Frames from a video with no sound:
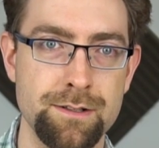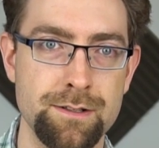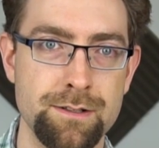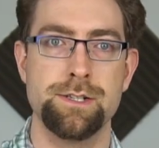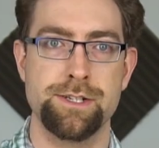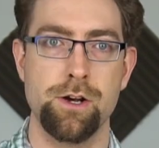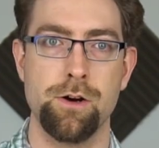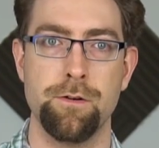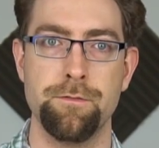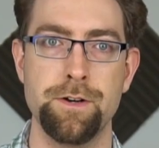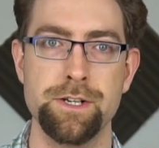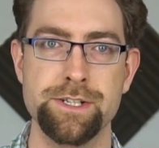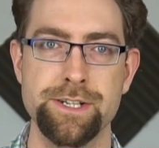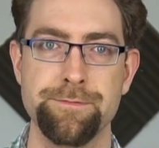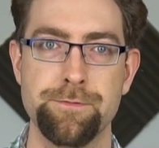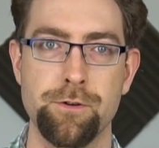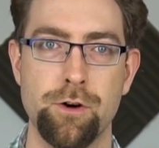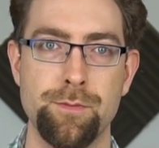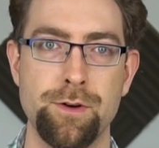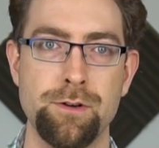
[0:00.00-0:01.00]
So first
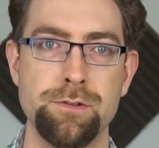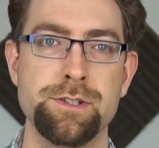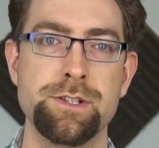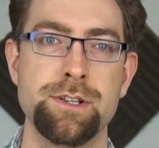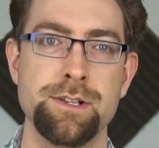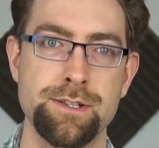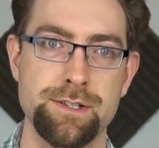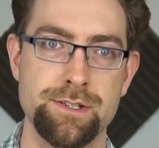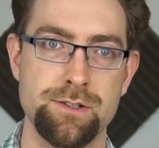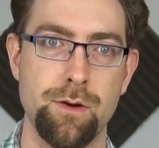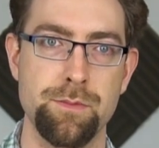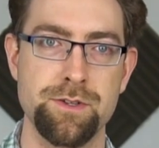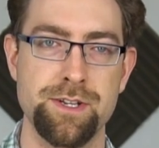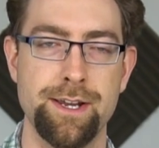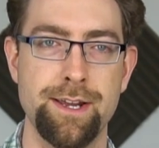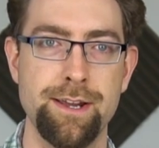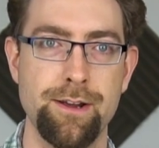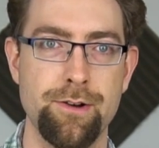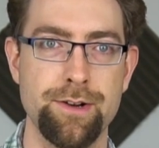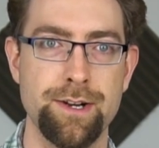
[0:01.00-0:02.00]
and foremost, stop
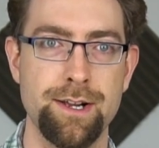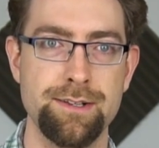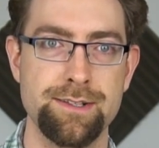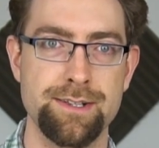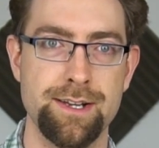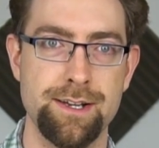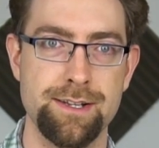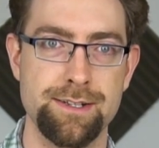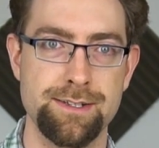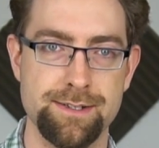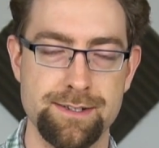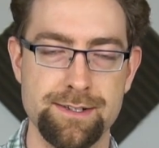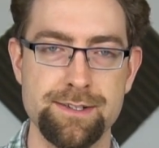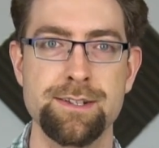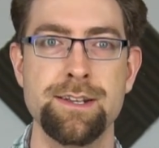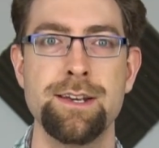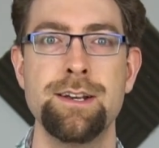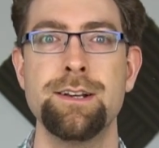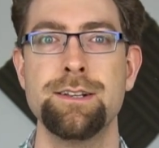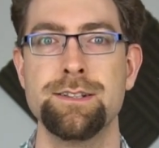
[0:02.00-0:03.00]
taking online
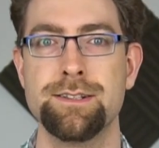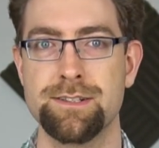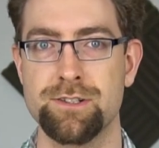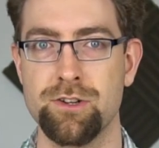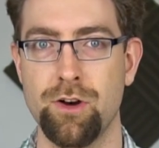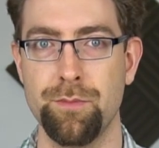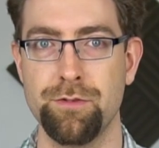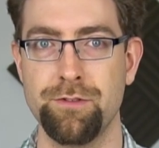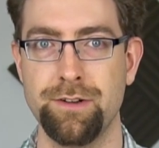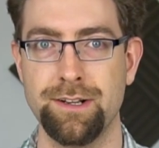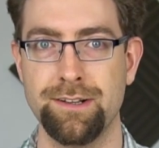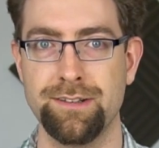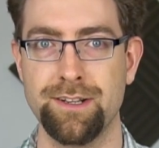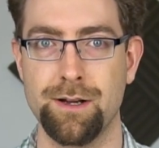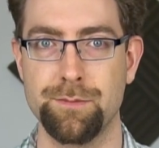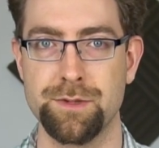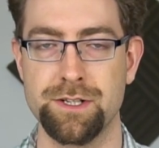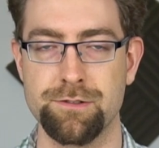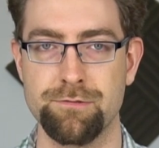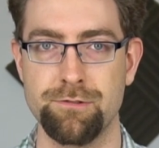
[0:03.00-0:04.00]
tests. Stop reading
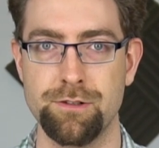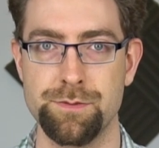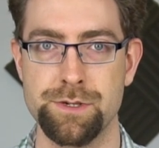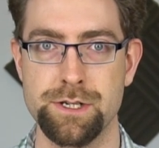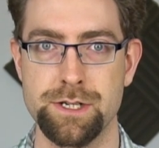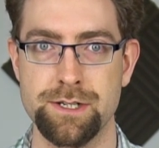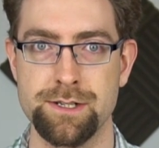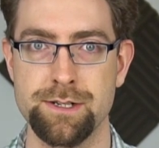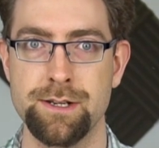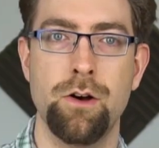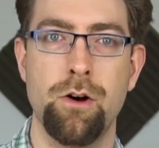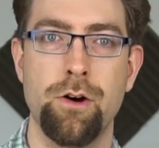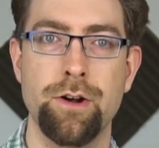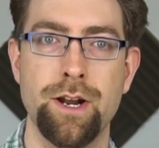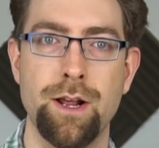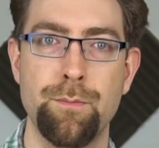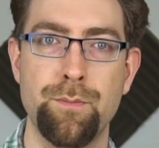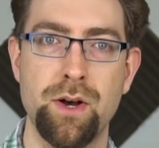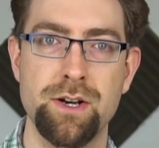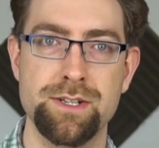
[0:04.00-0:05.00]
type descriptions.
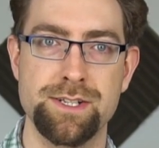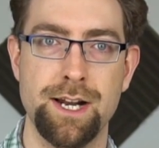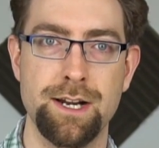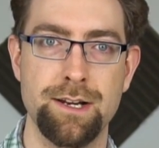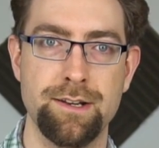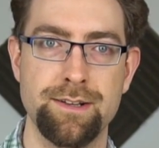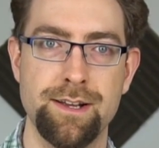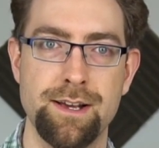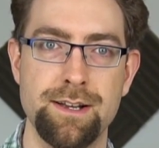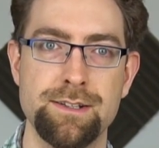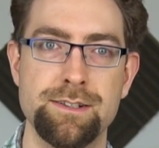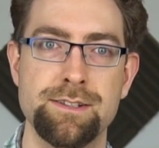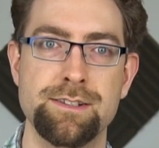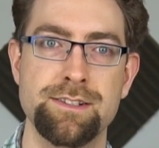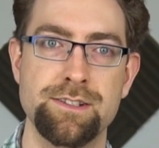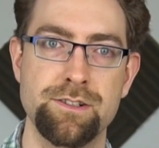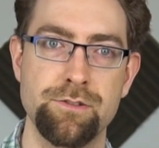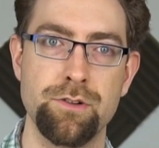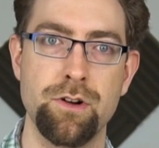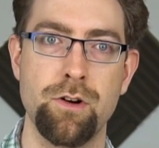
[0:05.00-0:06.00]
Online personality
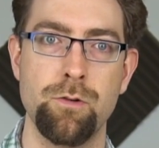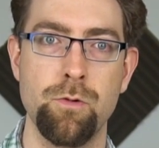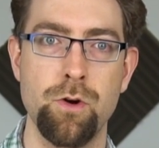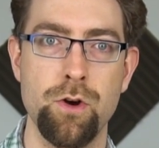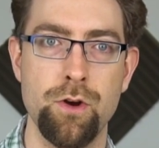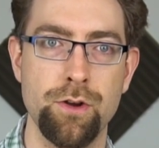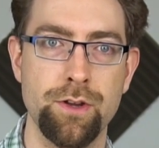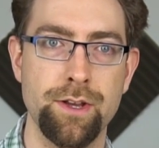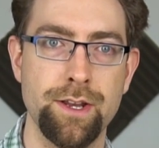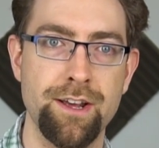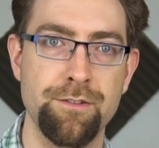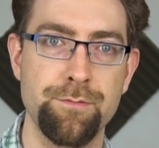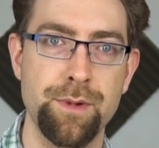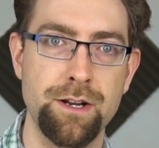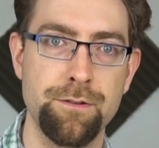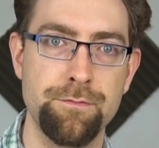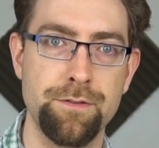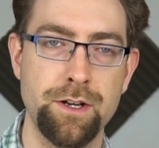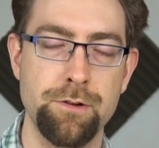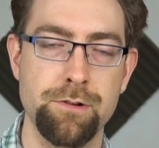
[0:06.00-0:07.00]
tests do not work, and I've
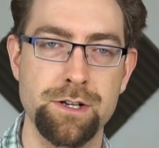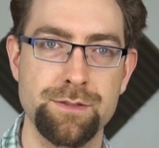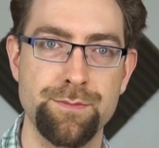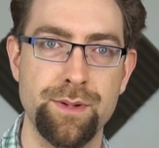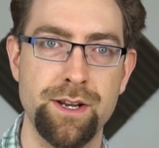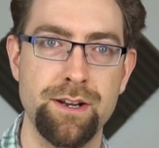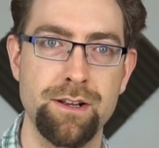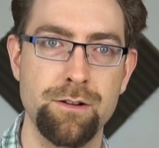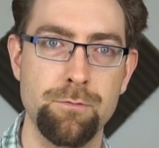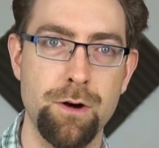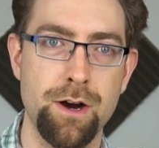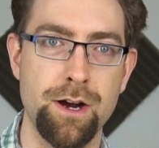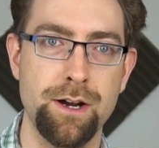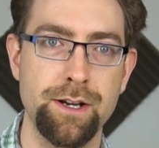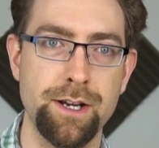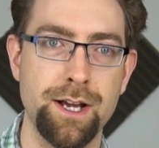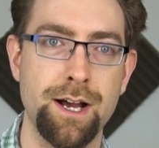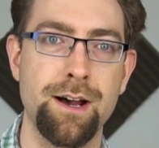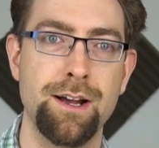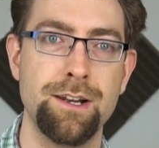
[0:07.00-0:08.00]
made a video explaining why.
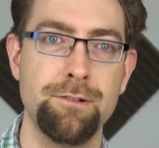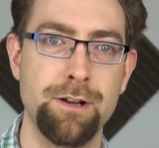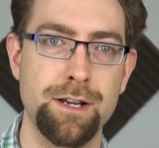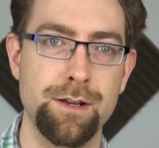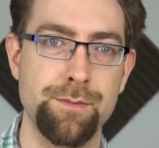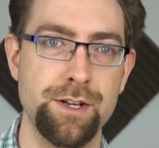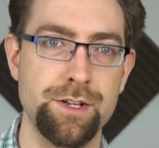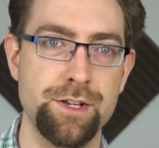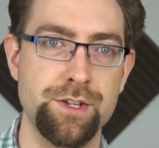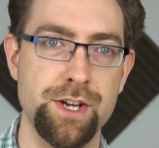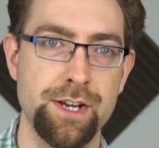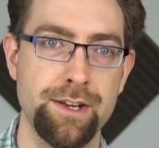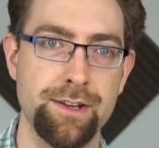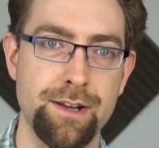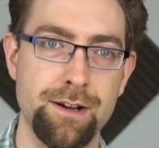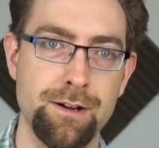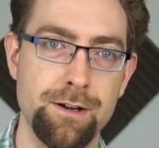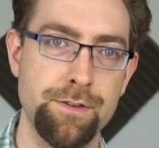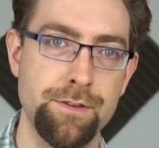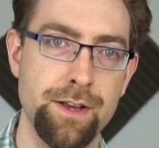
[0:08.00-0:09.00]
I highly recommend you check it
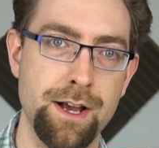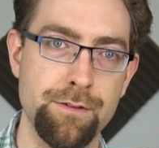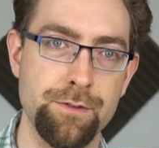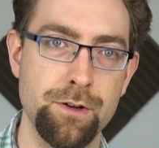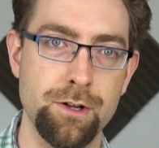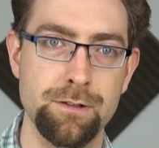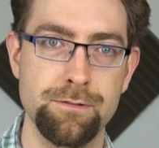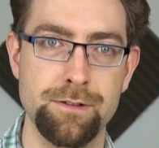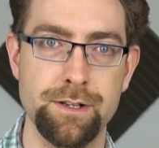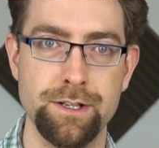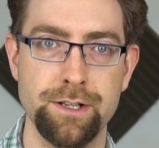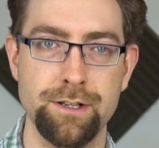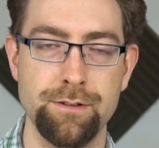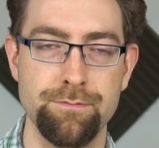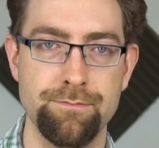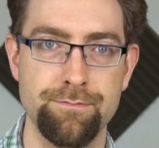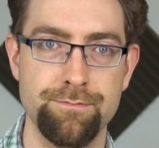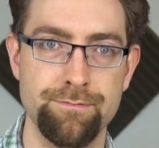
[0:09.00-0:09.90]
if you haven't already.